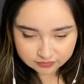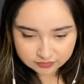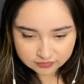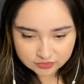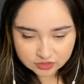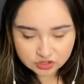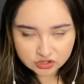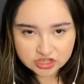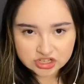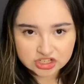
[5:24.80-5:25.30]

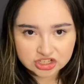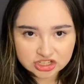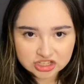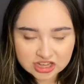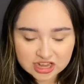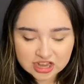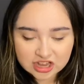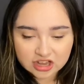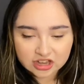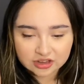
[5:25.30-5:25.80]
It's okay. So he's just
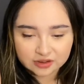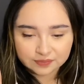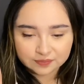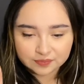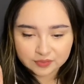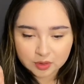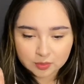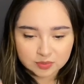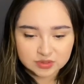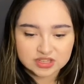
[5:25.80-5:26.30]
like
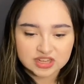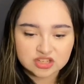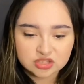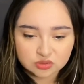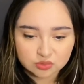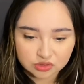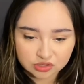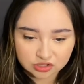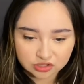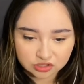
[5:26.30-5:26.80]
obsessed
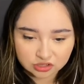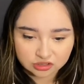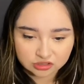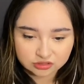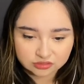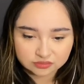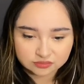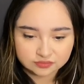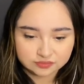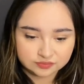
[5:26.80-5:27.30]
with her.
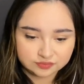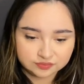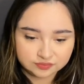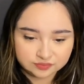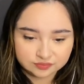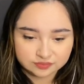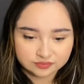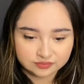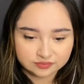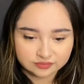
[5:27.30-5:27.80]

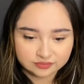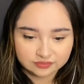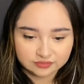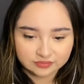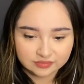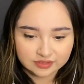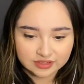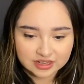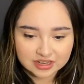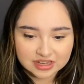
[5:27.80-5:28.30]

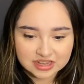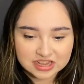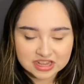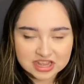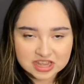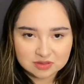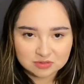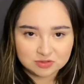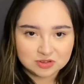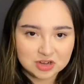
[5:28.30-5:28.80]
He
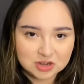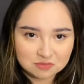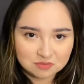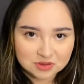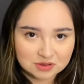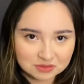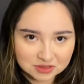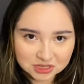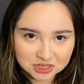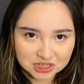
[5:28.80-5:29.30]
keeps trying to be
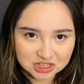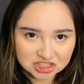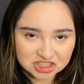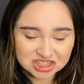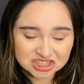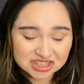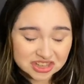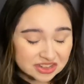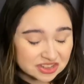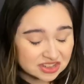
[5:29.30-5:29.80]
with her, and
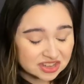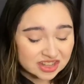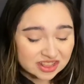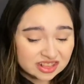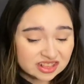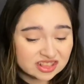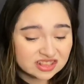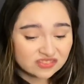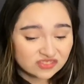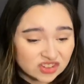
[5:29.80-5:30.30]
she's like, get
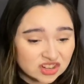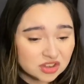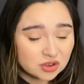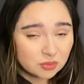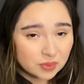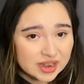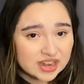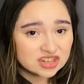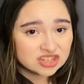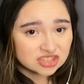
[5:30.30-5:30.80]
the fuck
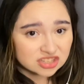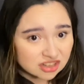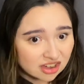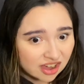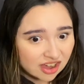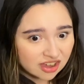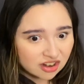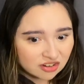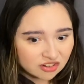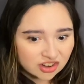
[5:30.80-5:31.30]
away, just
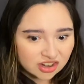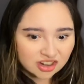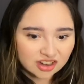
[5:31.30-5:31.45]
die already.